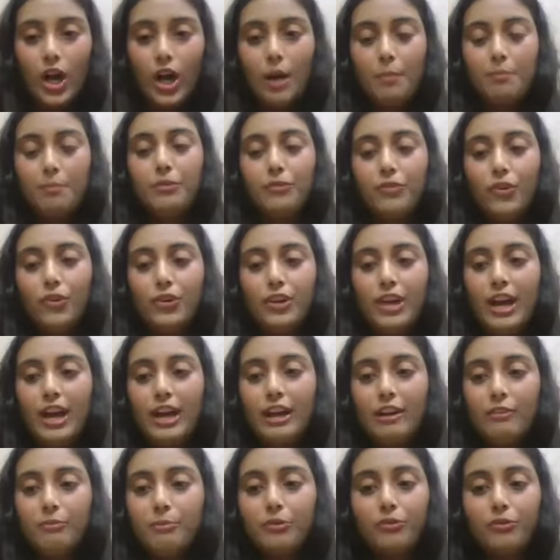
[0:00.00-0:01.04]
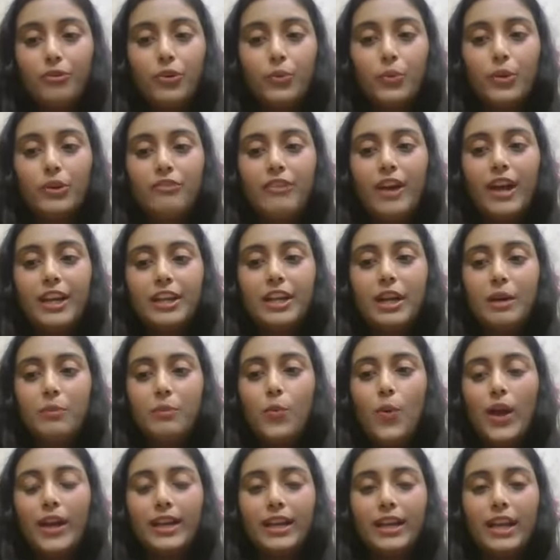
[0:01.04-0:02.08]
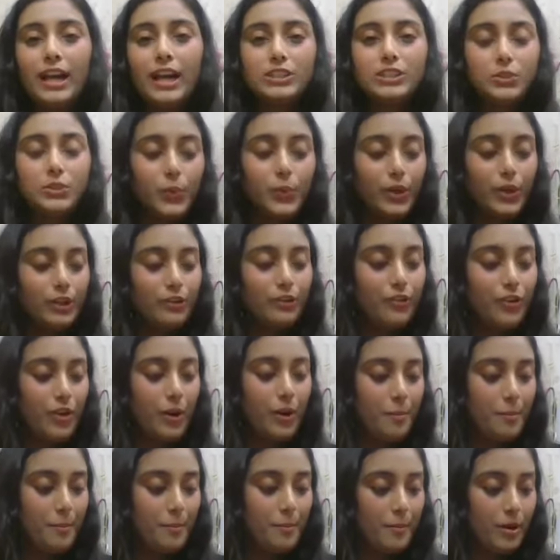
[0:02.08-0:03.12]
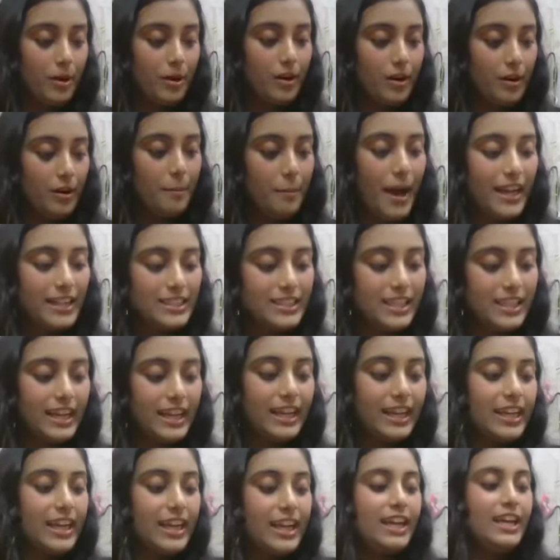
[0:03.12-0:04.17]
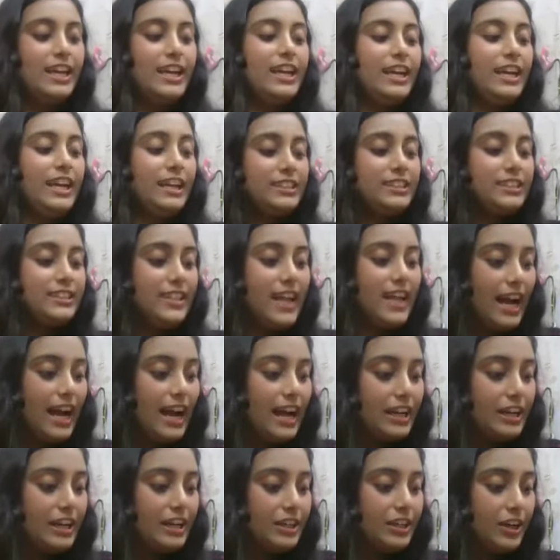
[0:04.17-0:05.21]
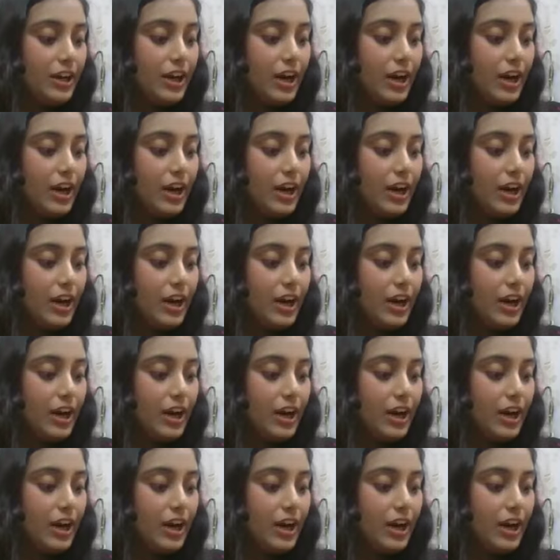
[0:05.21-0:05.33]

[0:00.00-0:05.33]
before we wind up, one last word from my side is that